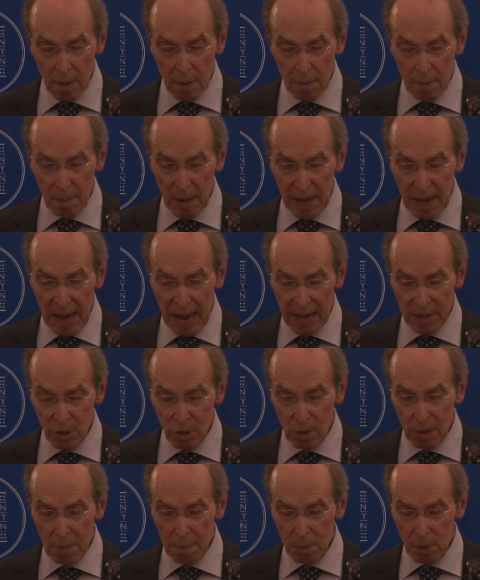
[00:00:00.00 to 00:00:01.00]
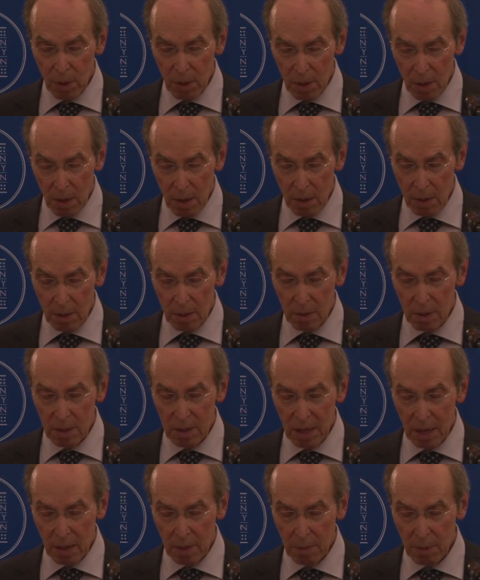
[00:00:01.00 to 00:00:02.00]
may actually prolong the
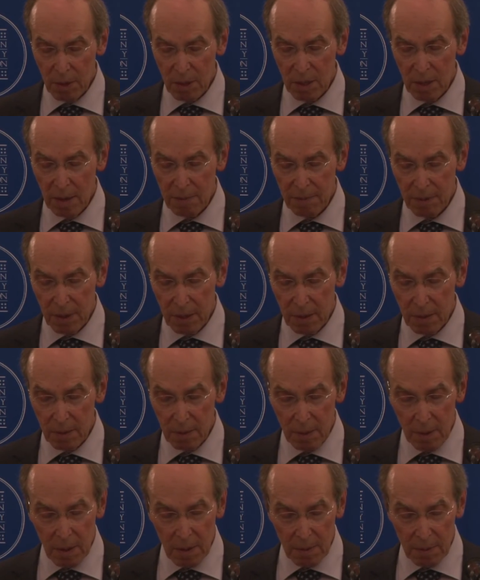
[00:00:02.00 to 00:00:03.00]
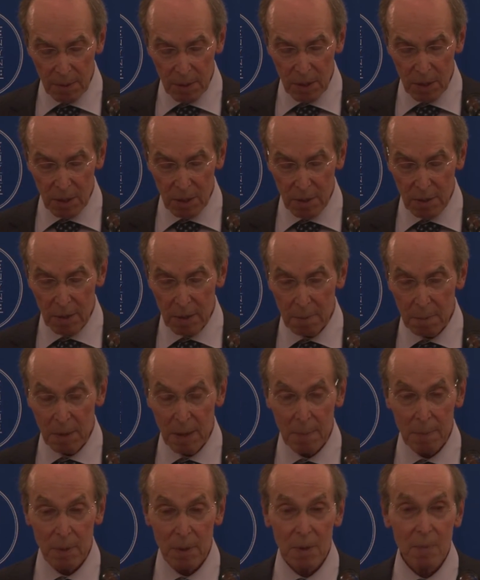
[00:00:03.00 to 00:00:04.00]
terrible suffering for the Syrian
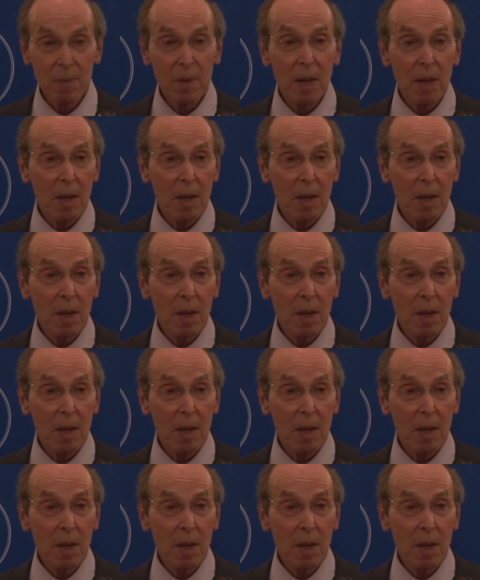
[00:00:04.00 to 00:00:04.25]
people.